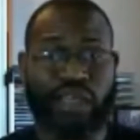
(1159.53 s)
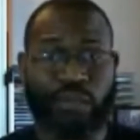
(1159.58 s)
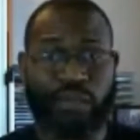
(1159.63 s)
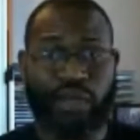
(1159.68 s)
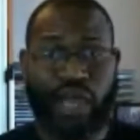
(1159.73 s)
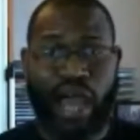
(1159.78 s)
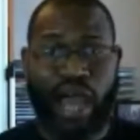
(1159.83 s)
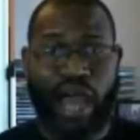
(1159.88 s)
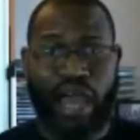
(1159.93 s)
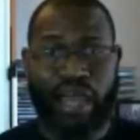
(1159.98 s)
them
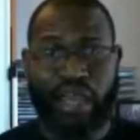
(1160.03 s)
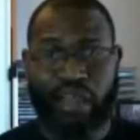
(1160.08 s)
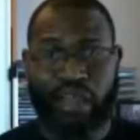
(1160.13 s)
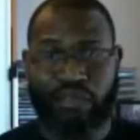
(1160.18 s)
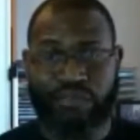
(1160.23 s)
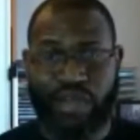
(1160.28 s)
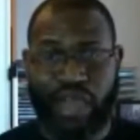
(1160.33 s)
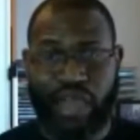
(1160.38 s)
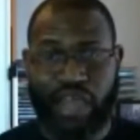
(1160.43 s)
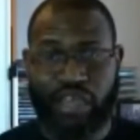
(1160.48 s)
in a
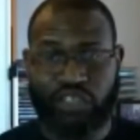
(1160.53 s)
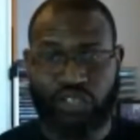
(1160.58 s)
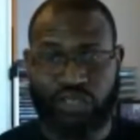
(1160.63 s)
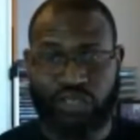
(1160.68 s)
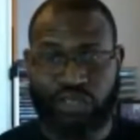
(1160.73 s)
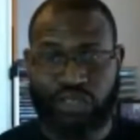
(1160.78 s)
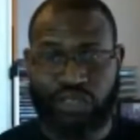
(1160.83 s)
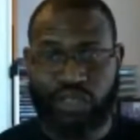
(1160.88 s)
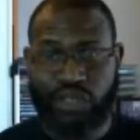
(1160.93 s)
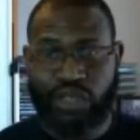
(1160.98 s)
high-end
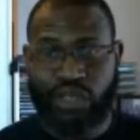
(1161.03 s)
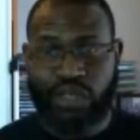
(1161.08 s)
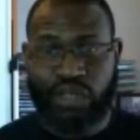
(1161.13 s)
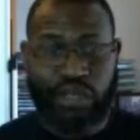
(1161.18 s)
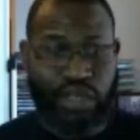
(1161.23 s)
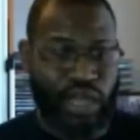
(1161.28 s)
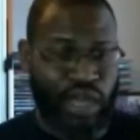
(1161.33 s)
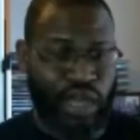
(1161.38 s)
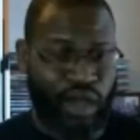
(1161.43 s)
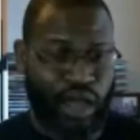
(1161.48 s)
fashion.
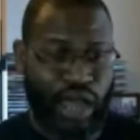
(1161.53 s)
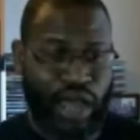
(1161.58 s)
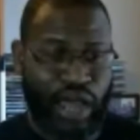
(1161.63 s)
Now,